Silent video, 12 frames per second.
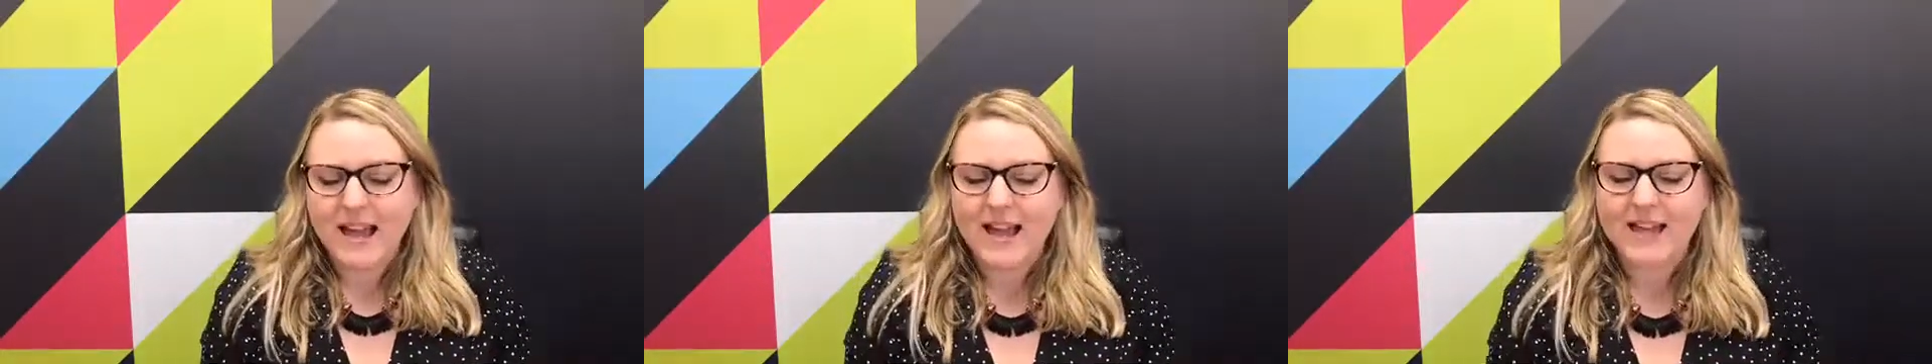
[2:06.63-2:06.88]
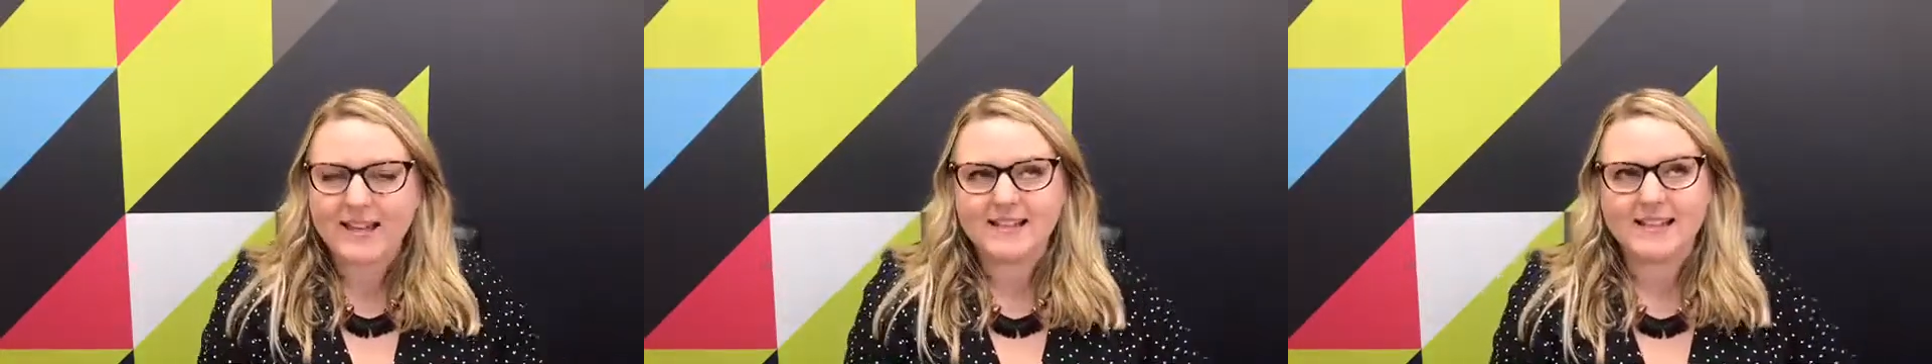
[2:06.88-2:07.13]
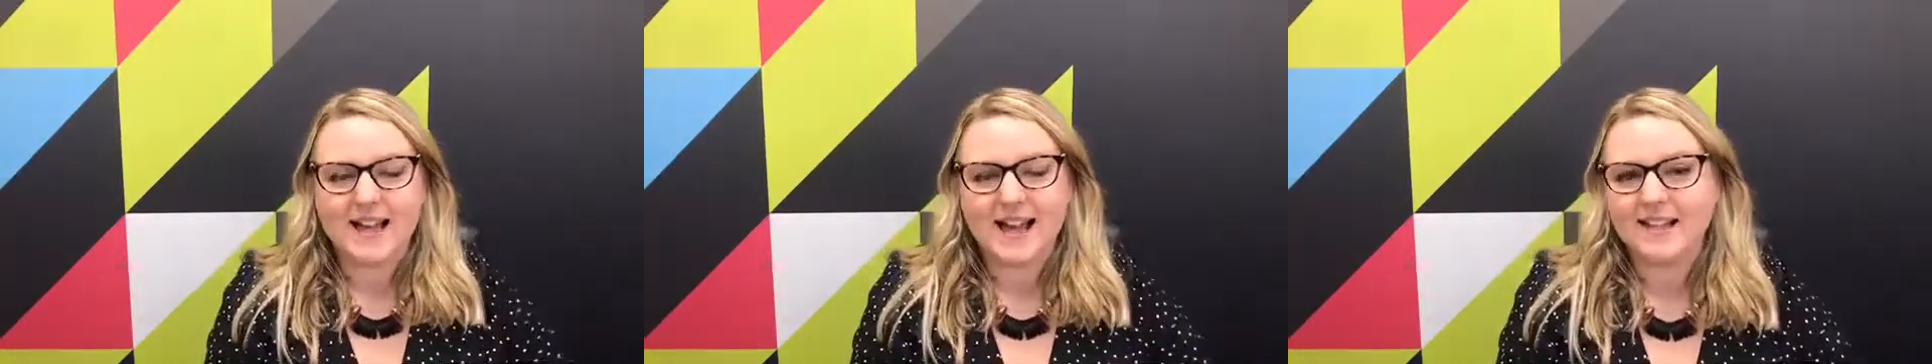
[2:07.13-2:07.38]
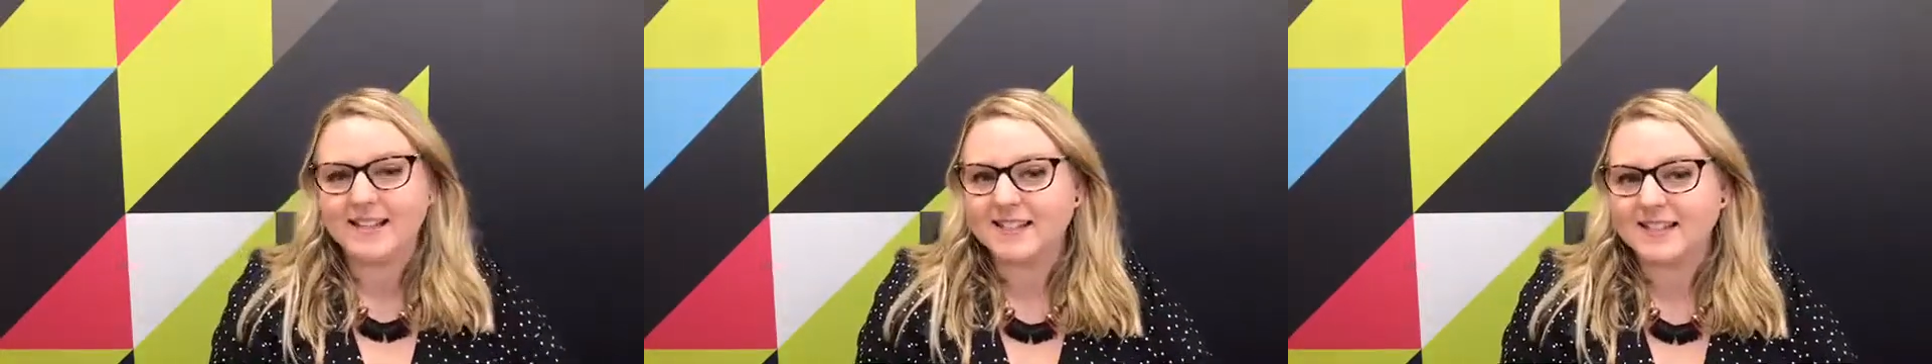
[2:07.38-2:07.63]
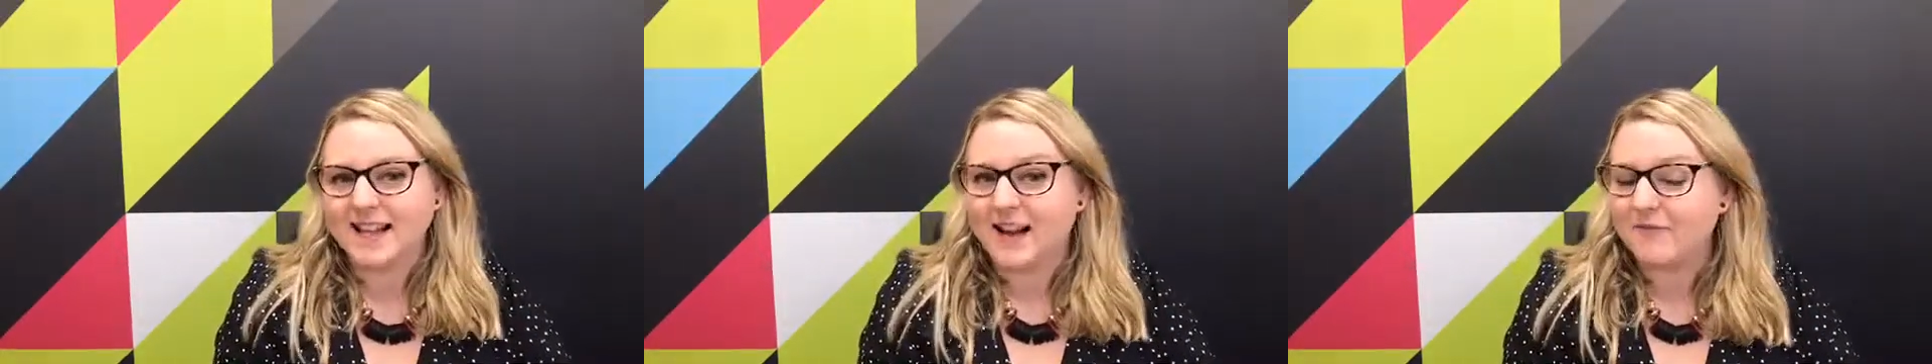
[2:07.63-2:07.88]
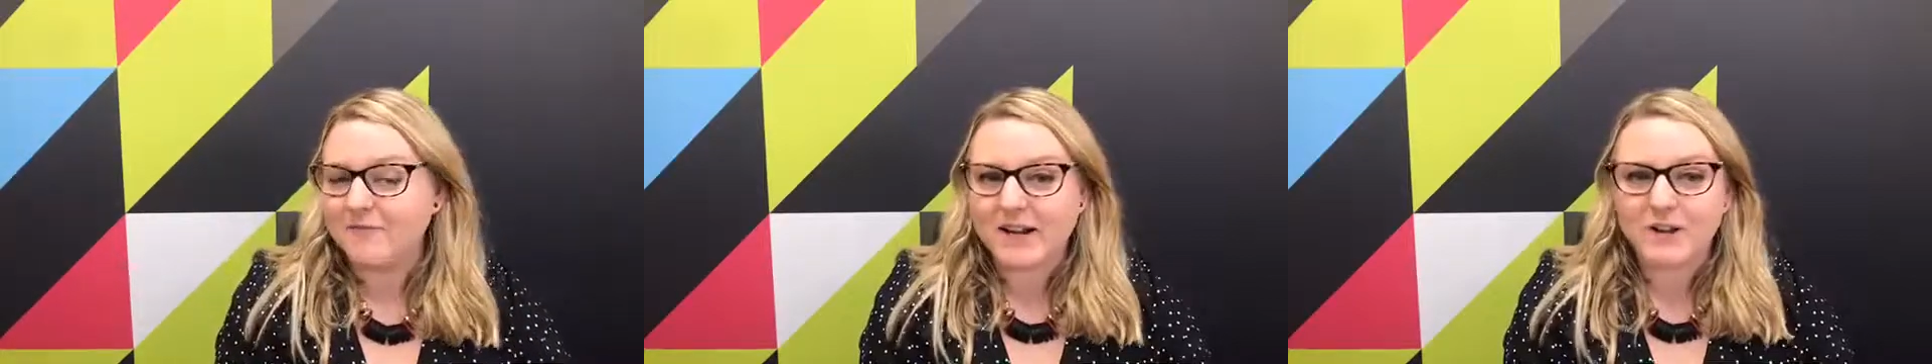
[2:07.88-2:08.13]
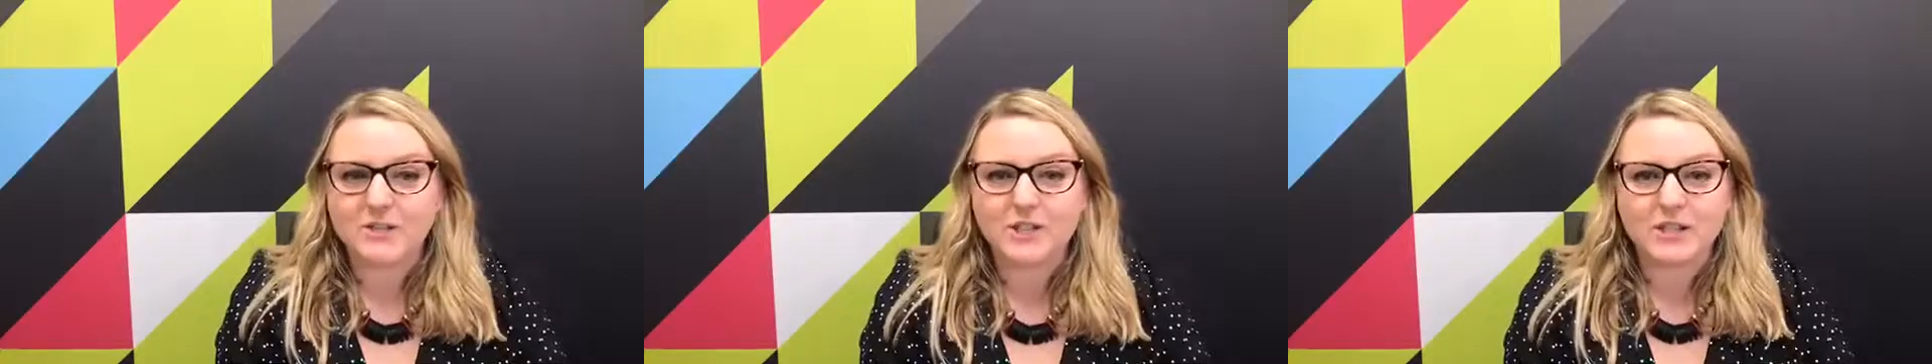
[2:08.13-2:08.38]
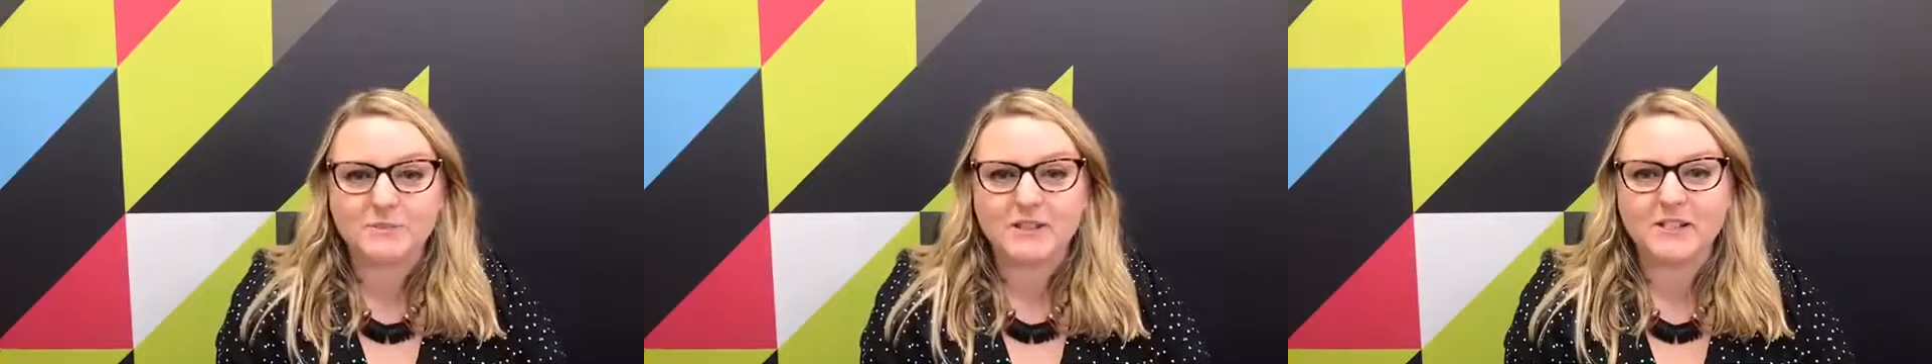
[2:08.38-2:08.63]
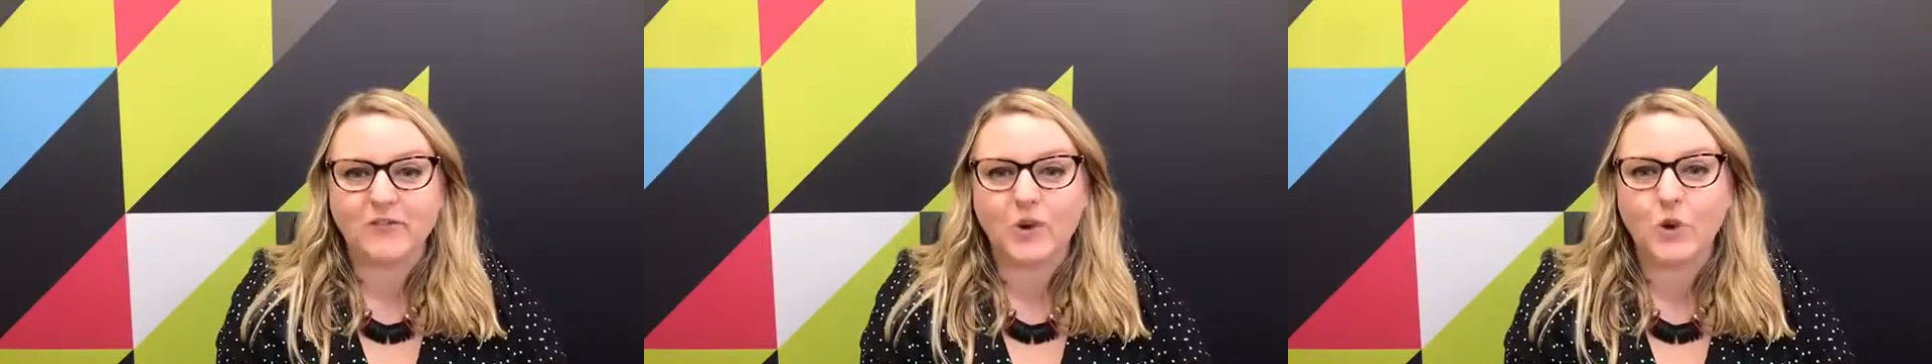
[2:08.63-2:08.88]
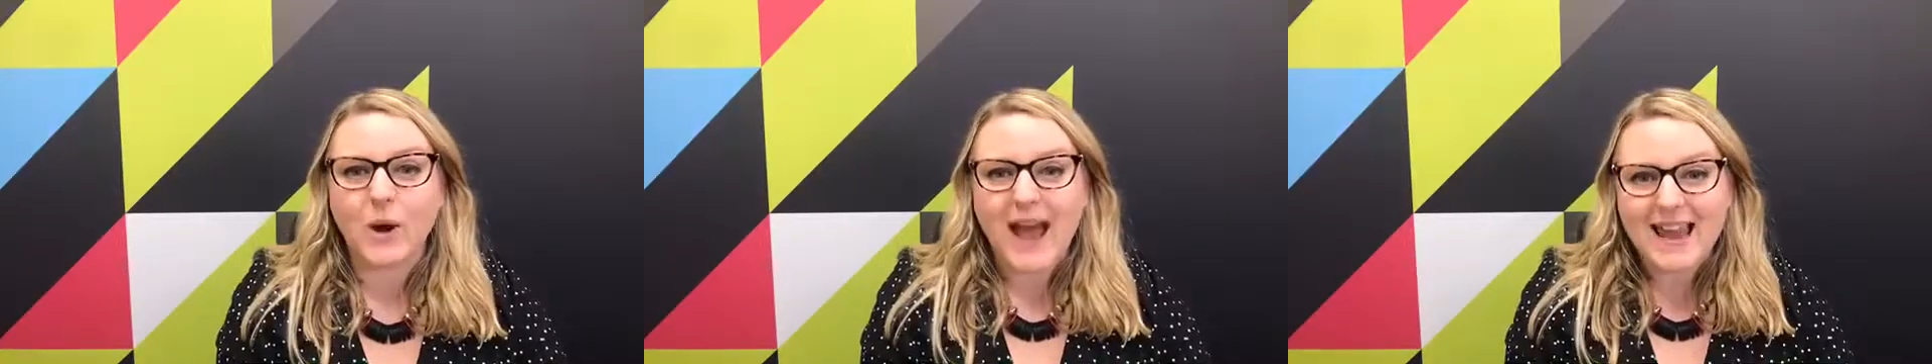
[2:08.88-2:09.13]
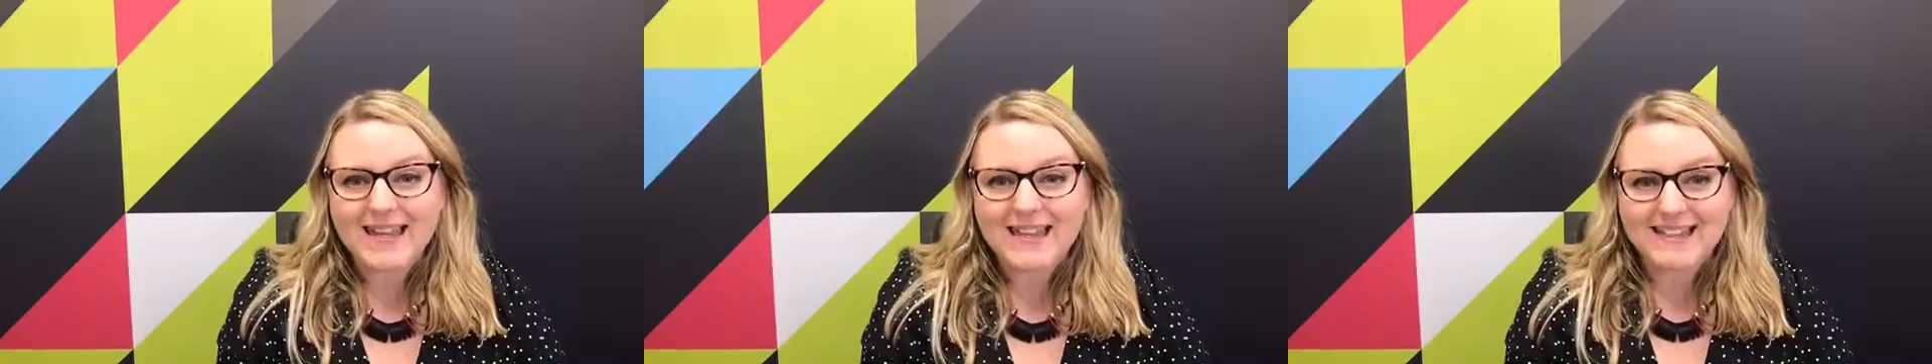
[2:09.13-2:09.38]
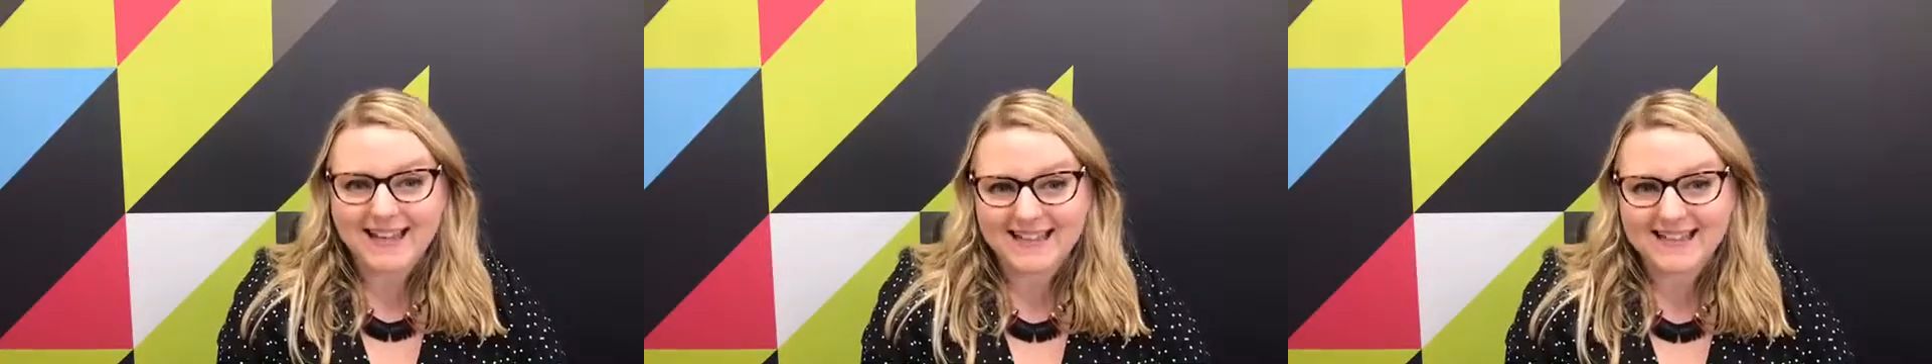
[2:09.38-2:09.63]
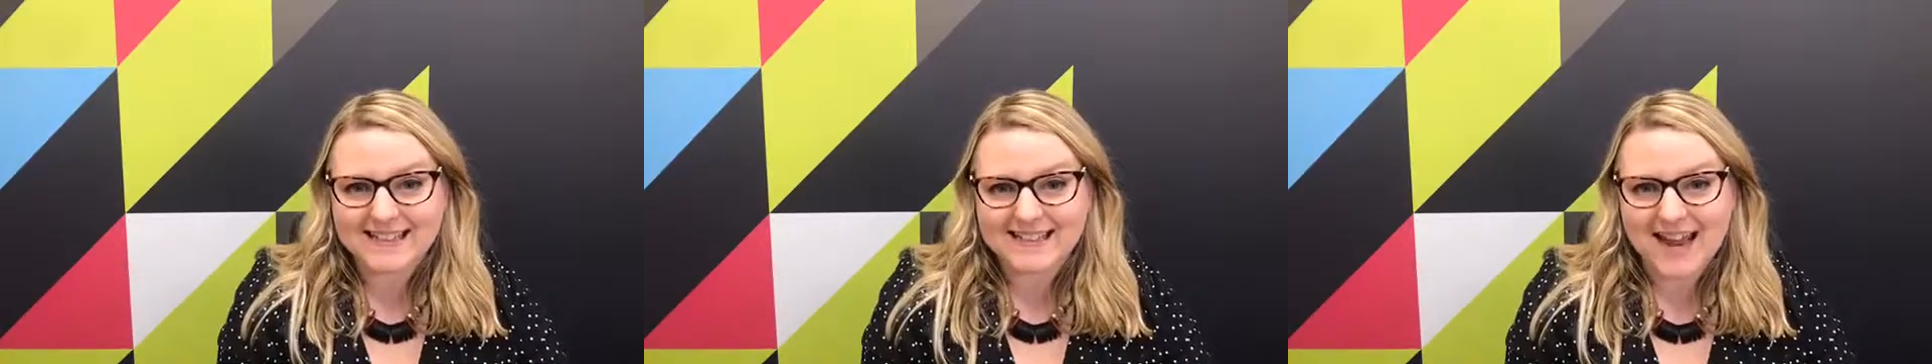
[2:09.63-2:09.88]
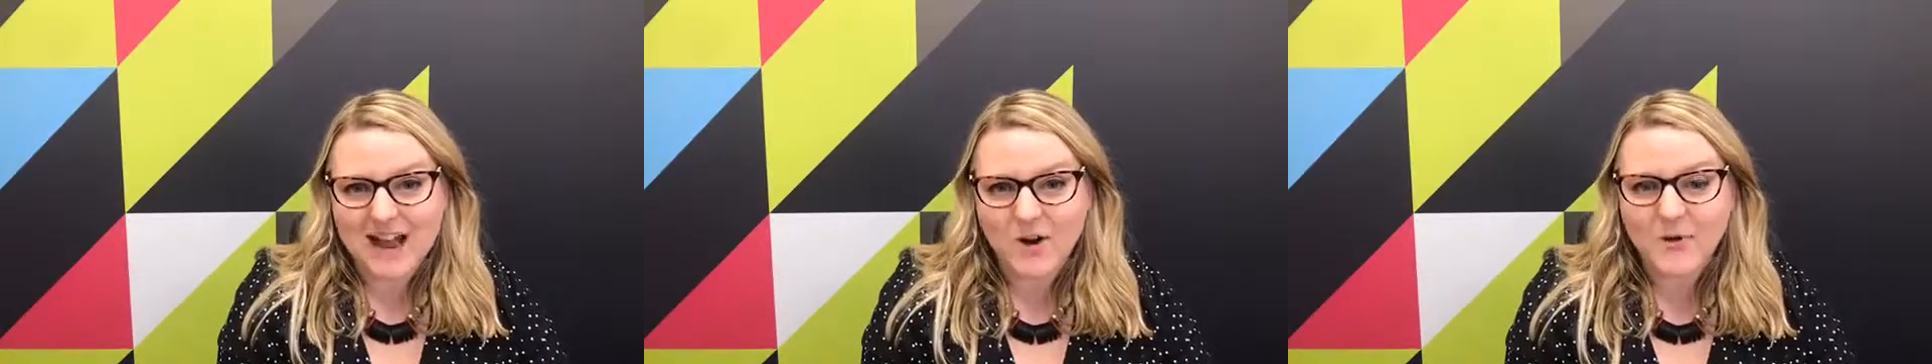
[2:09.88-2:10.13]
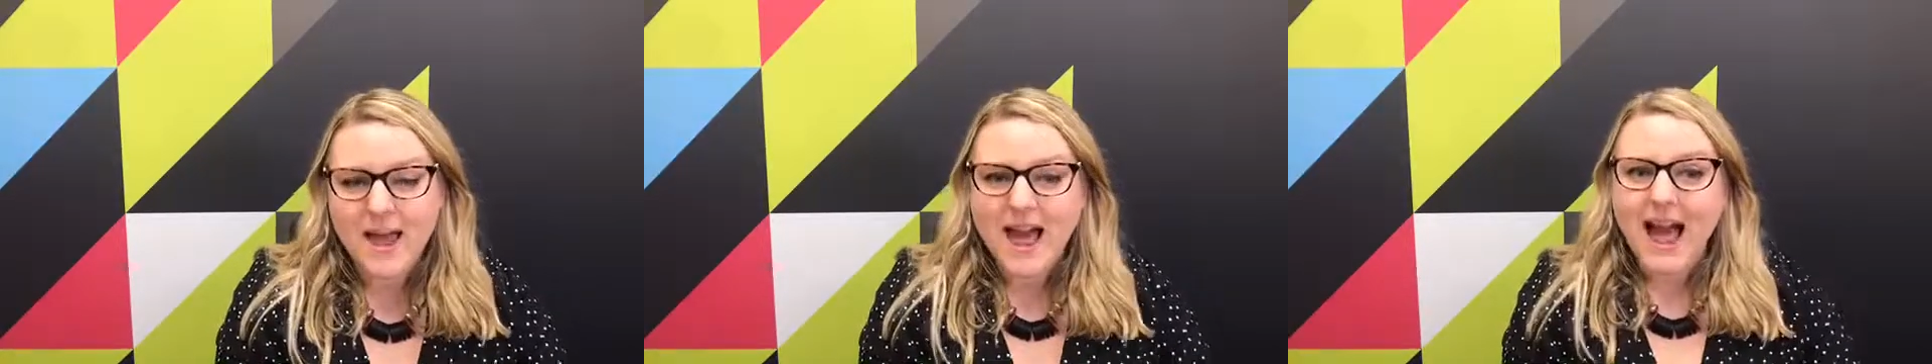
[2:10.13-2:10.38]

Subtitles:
and I've been at Shoosmiths for 8 years now,